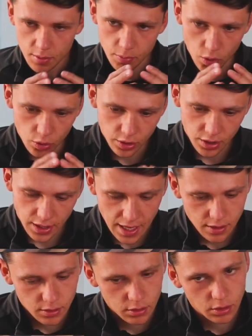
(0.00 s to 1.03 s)
But other than
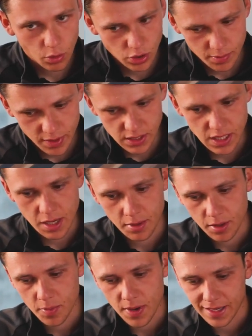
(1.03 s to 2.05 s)
that, look to maintain the
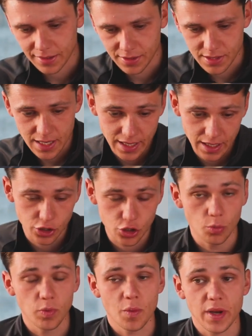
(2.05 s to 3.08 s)
compactness and then
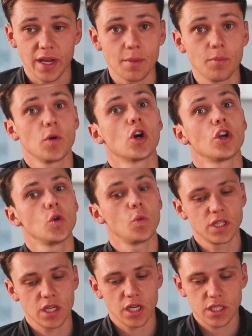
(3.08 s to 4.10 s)
jump when we can, but we've got to do it
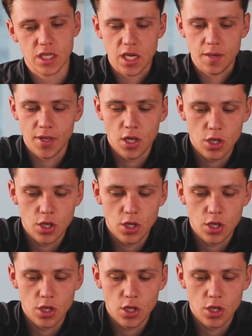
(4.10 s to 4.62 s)
as a team.